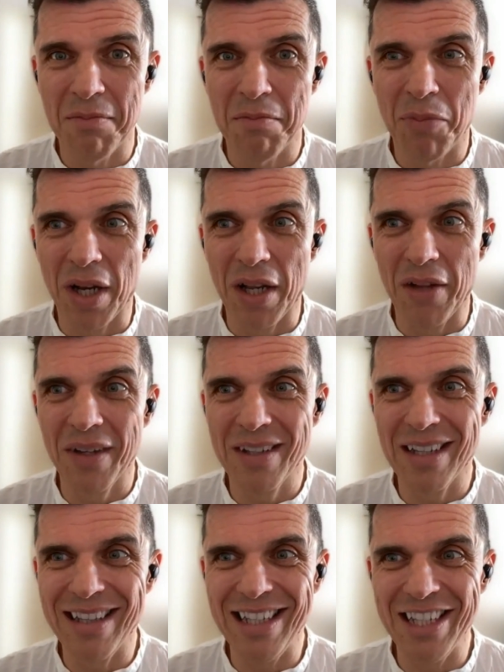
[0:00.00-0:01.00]
but I think
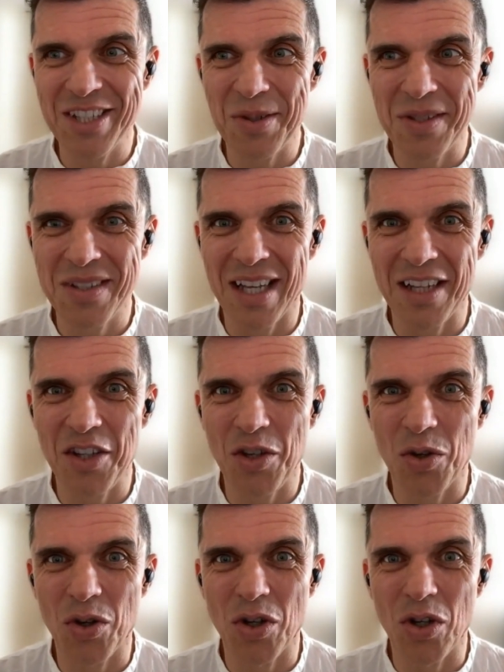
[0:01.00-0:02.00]
that the issue is that
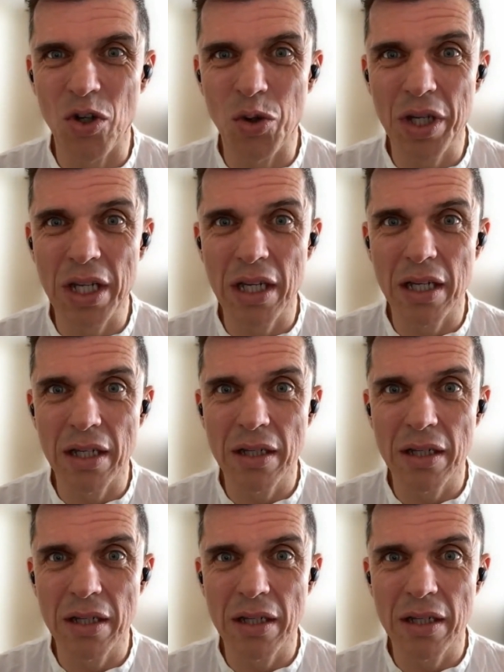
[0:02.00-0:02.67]
you're looking at